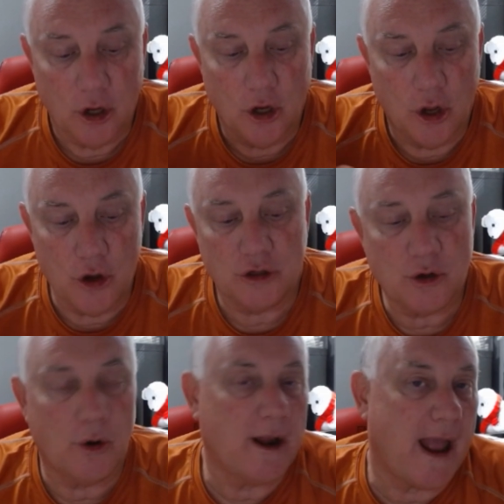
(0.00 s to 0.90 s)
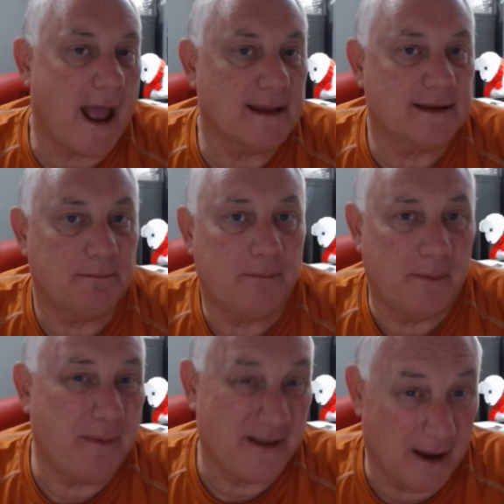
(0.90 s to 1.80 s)
Who Scored has
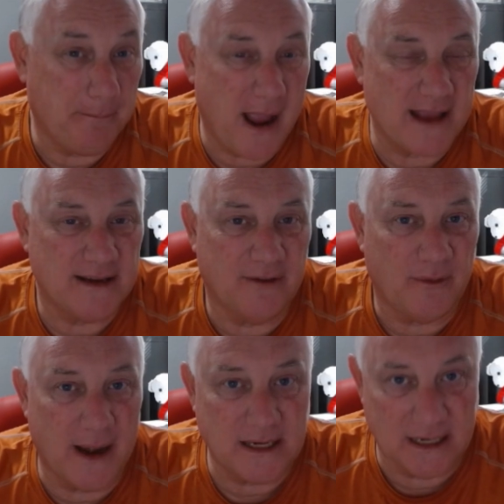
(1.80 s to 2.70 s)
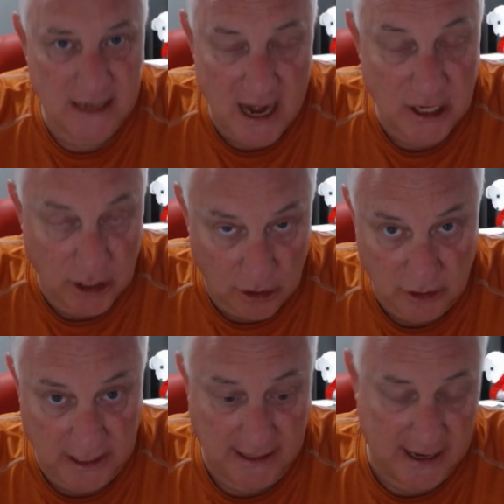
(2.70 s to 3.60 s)
some passing information. It's not
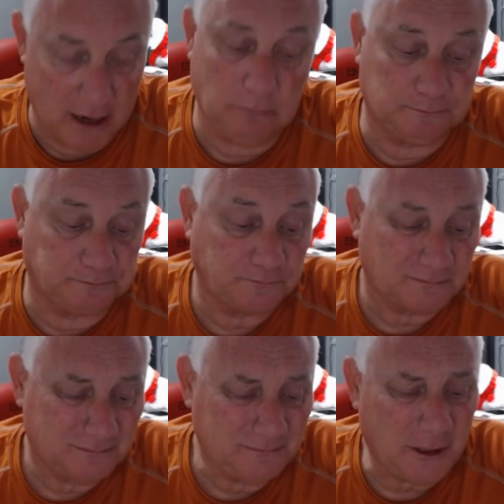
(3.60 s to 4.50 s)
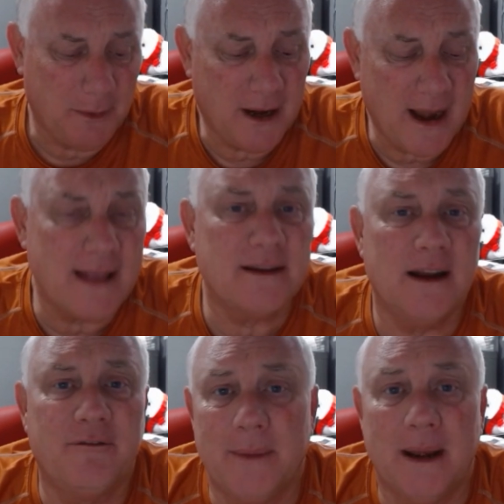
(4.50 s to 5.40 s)
huge detail, but it has
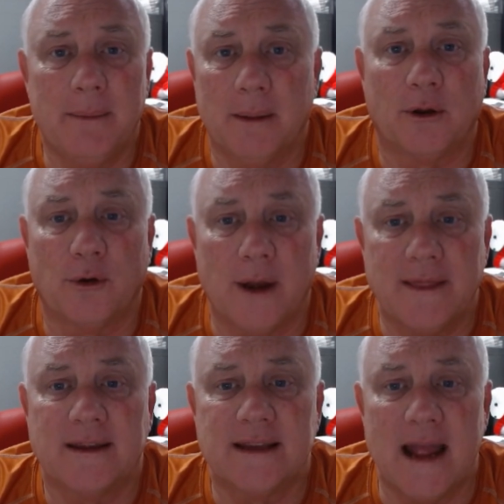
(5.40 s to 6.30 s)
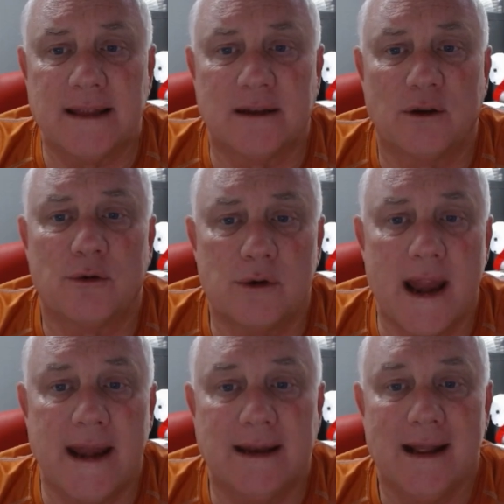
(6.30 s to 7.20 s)
enough for me to be able to create the sets and
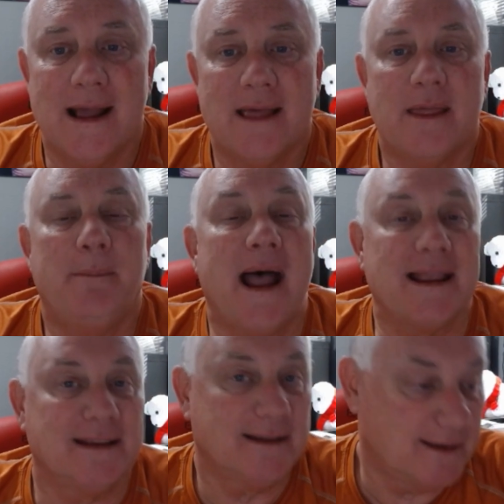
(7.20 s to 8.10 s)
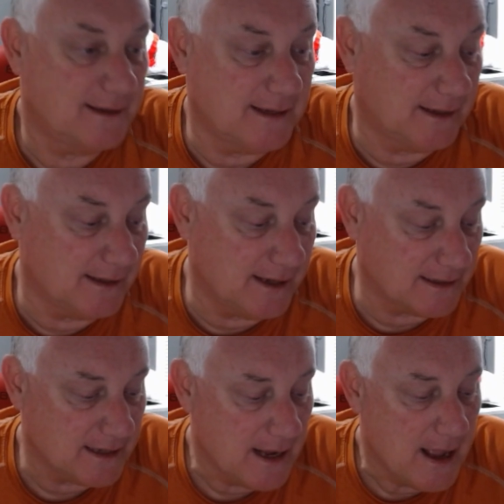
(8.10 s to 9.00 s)
create the passing
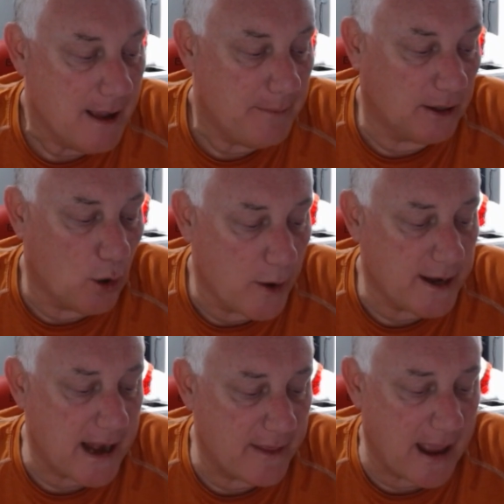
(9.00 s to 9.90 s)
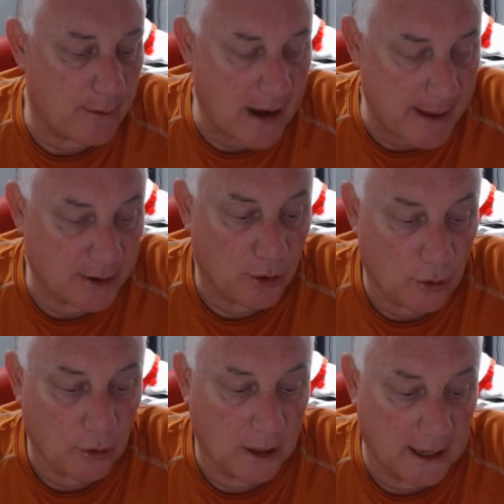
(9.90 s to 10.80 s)
statistics. But going down that rabbit
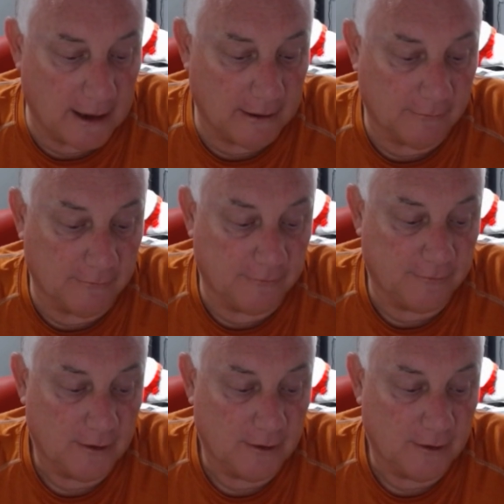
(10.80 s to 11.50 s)
hole of